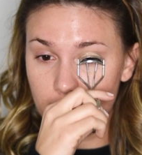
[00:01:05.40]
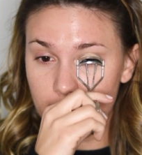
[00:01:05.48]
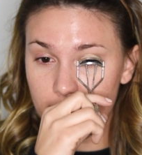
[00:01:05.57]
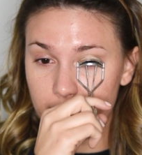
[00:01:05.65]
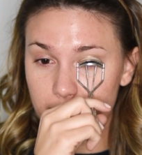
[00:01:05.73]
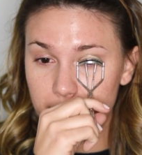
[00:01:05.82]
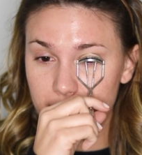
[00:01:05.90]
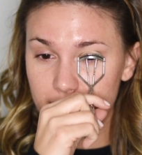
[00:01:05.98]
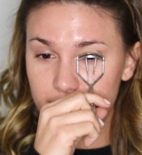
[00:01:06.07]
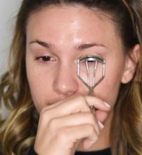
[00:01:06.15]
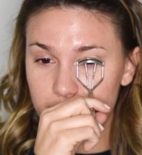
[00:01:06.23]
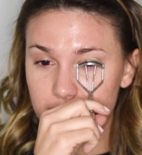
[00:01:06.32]
Um,
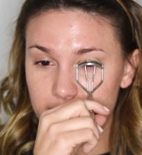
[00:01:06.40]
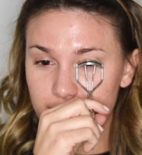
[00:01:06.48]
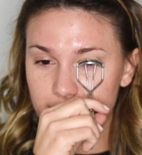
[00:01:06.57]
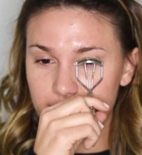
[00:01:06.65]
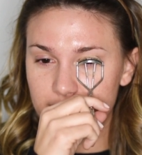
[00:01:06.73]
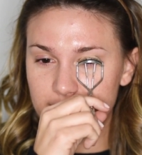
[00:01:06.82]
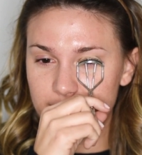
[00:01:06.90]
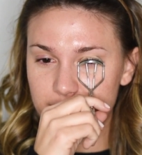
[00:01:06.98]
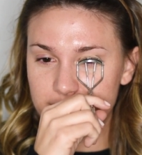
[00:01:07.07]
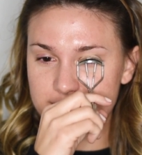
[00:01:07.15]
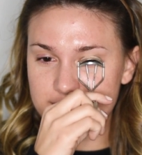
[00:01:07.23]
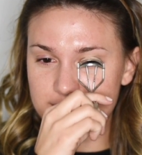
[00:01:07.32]
if you hear any
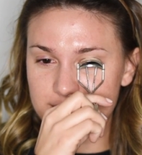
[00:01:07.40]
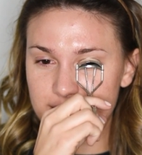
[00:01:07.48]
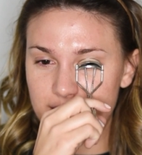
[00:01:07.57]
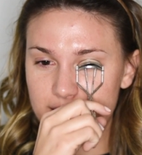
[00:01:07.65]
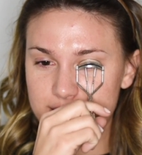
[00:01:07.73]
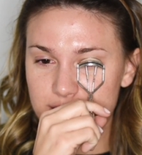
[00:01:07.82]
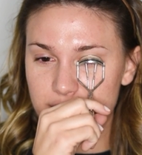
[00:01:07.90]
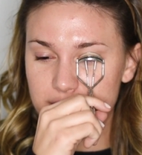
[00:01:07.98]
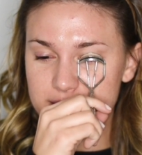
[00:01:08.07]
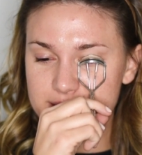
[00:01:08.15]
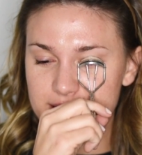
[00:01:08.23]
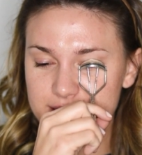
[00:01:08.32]
noise, as
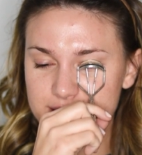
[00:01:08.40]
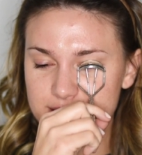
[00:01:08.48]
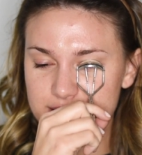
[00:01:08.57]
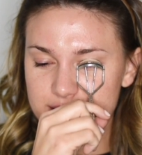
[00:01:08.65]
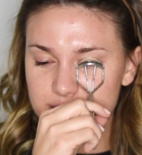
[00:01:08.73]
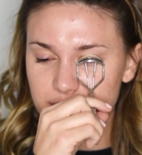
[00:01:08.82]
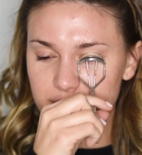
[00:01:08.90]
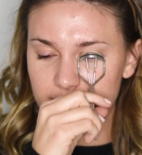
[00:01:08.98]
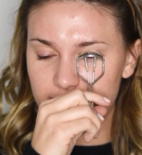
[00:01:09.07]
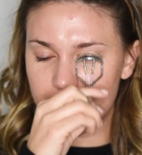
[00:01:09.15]
always, that's Diesel.